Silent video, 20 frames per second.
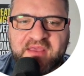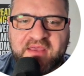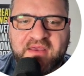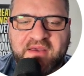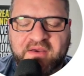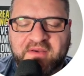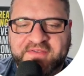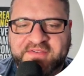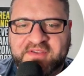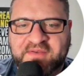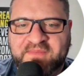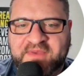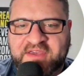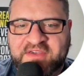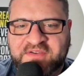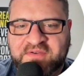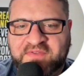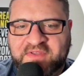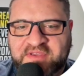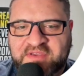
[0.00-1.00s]
Also, make
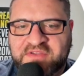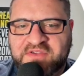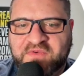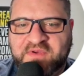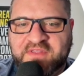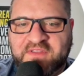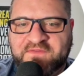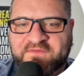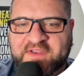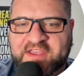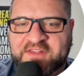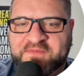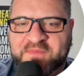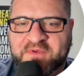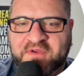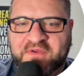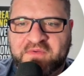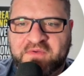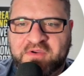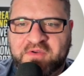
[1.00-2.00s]
sure that you join the
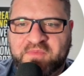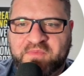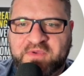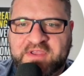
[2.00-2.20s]
Facebook group.